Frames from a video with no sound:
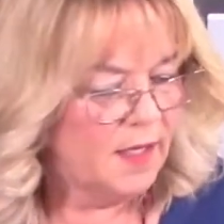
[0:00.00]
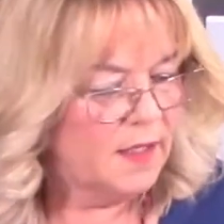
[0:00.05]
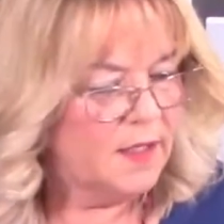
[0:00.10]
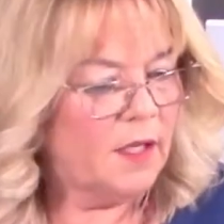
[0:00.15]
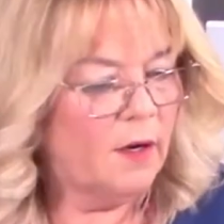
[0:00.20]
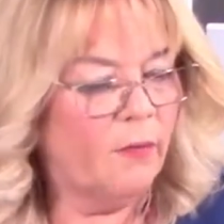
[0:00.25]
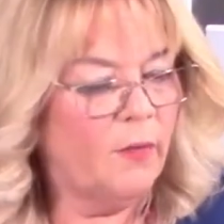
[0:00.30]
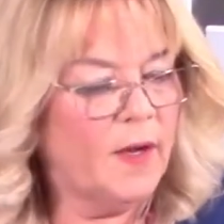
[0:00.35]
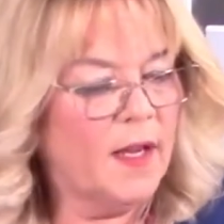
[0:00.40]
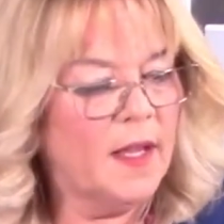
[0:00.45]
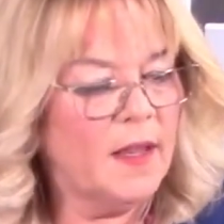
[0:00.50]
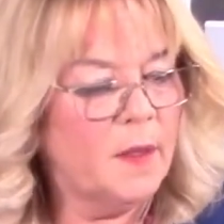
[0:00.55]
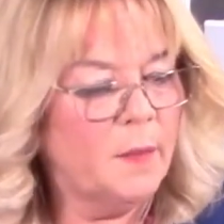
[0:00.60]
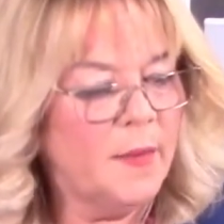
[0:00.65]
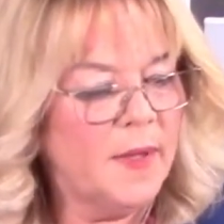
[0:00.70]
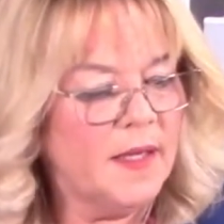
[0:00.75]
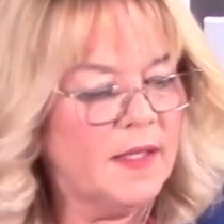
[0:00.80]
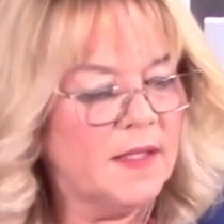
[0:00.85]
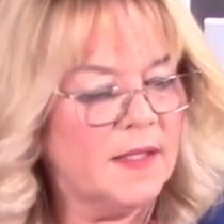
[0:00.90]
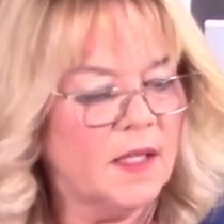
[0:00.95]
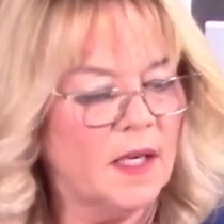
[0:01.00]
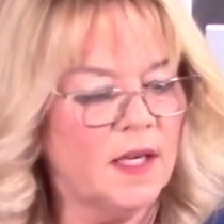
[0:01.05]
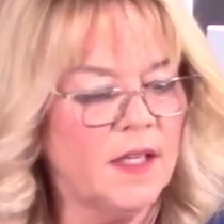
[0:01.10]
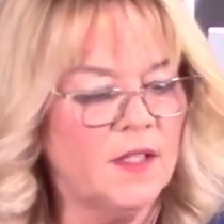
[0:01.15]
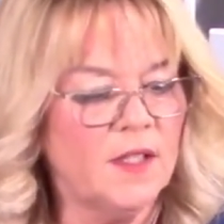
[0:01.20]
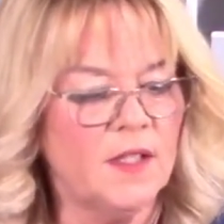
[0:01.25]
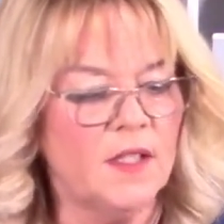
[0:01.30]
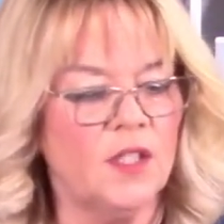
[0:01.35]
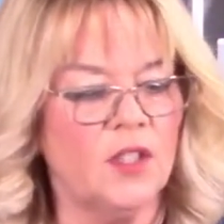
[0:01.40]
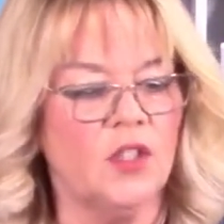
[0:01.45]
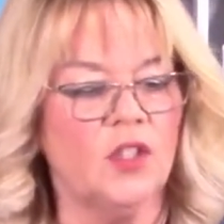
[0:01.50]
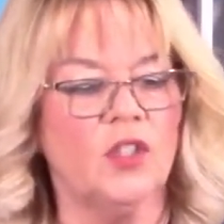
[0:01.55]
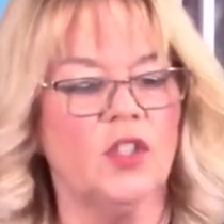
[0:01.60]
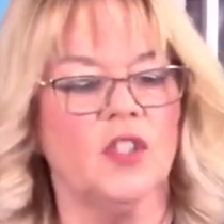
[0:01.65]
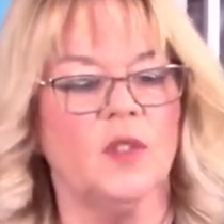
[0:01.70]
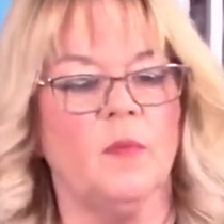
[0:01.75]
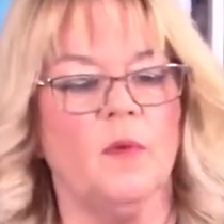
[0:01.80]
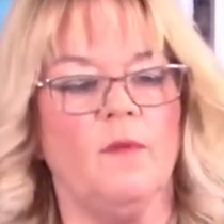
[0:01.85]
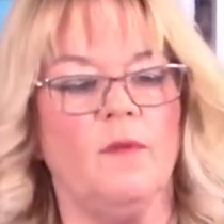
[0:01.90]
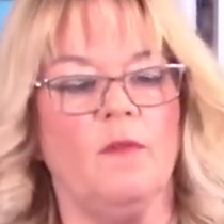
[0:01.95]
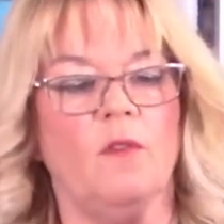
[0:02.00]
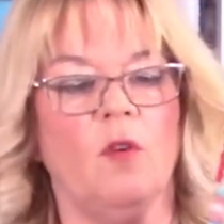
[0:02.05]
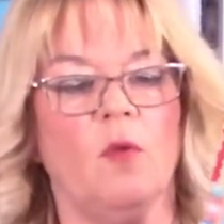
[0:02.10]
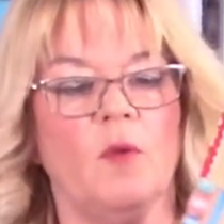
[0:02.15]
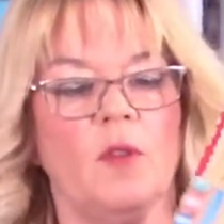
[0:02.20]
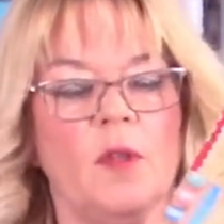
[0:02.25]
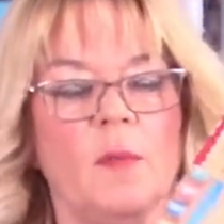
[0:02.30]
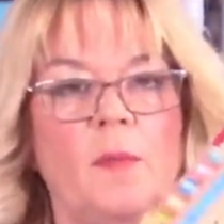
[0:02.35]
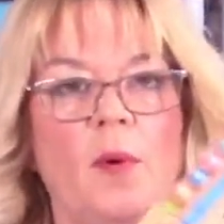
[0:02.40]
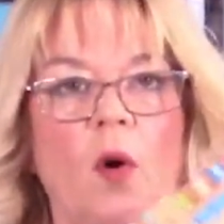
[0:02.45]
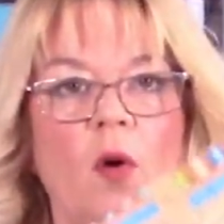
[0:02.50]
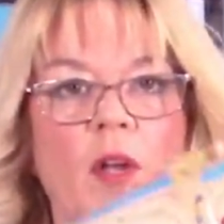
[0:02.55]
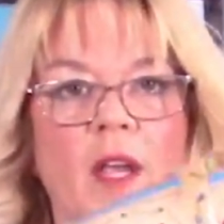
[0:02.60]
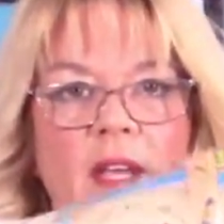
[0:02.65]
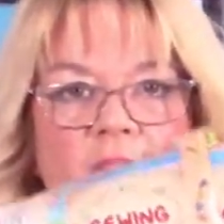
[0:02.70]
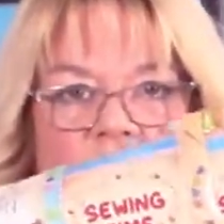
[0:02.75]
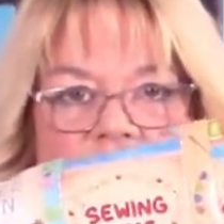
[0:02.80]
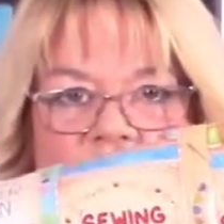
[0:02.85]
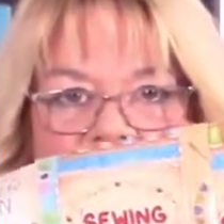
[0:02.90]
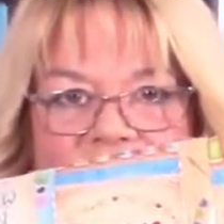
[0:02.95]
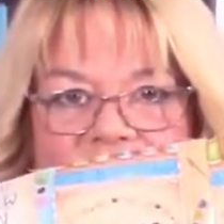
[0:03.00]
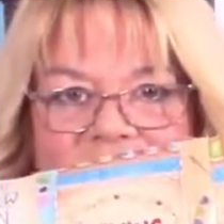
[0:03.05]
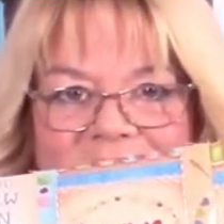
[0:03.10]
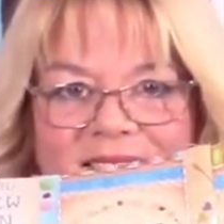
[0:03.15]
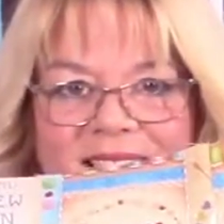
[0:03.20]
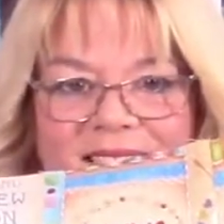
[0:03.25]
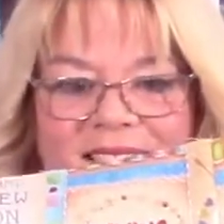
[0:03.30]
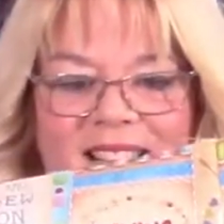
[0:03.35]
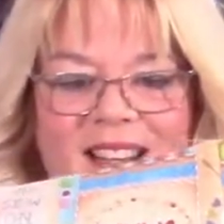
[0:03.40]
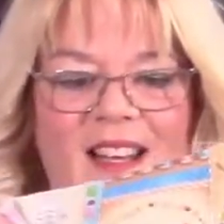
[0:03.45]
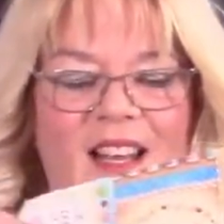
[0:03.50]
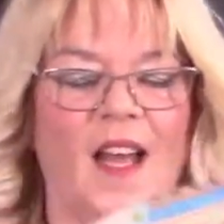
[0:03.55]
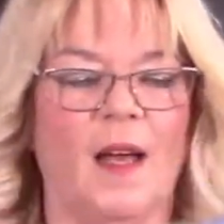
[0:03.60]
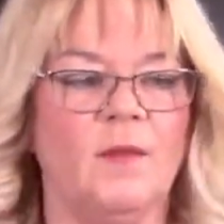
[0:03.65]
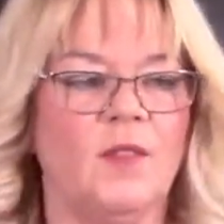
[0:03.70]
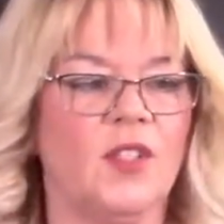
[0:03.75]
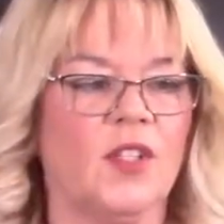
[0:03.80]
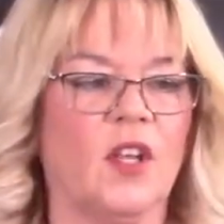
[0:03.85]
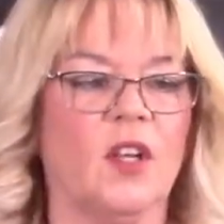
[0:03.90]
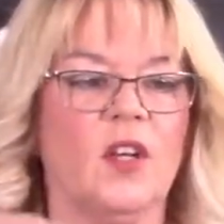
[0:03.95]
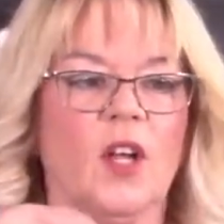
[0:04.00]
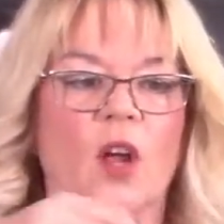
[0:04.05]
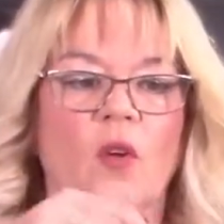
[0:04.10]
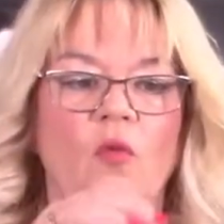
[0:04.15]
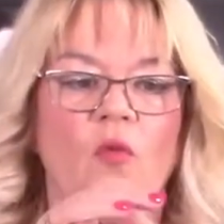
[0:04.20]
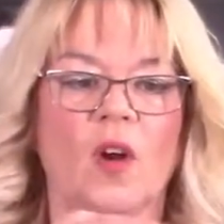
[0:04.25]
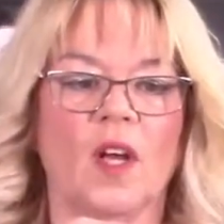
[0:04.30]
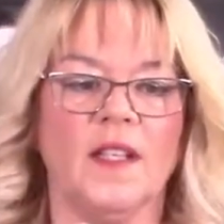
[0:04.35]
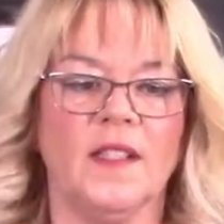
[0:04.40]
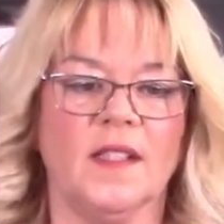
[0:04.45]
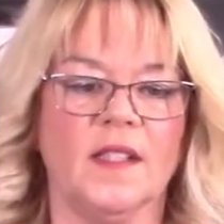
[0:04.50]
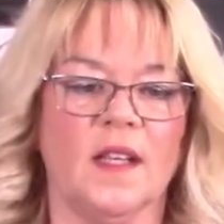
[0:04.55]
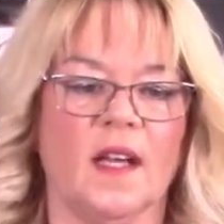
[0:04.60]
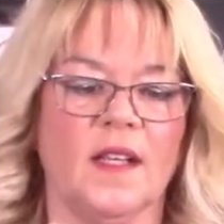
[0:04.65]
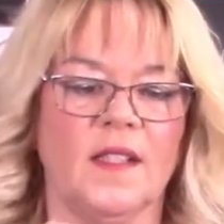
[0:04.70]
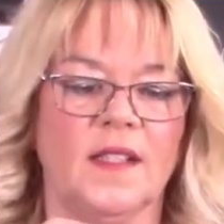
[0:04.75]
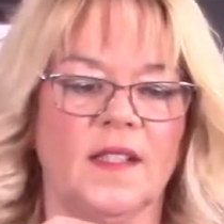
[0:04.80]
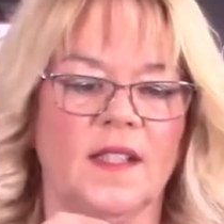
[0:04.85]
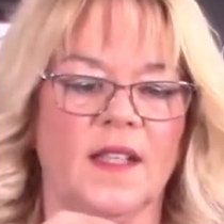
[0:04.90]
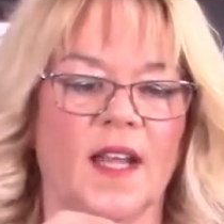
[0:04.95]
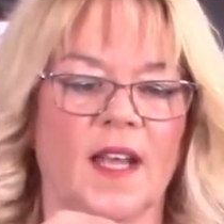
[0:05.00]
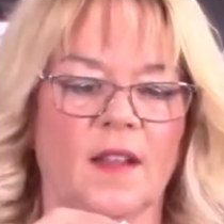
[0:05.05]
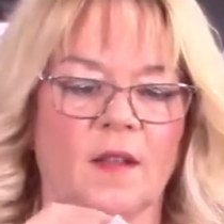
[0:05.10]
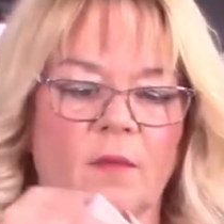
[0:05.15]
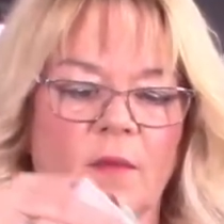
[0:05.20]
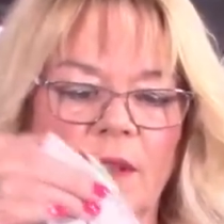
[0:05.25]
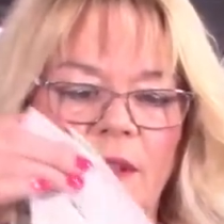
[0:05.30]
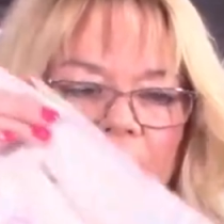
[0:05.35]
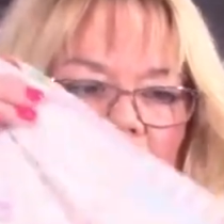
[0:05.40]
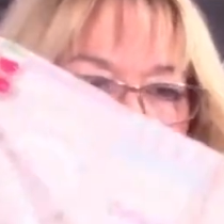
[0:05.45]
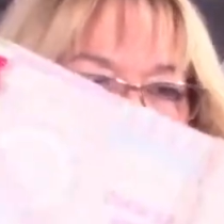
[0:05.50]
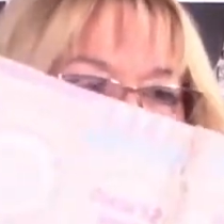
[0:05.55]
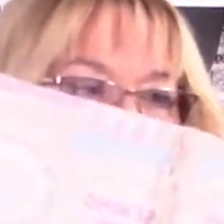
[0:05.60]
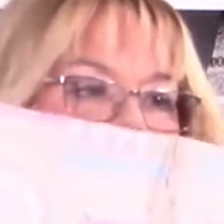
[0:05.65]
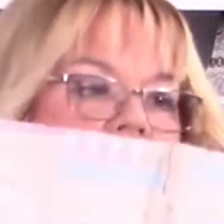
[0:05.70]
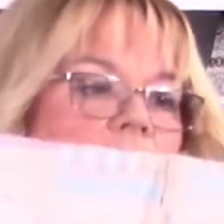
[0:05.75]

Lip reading: So if we get the piece that I stitched just before with the pocket, I'm just going to go right sides together with that.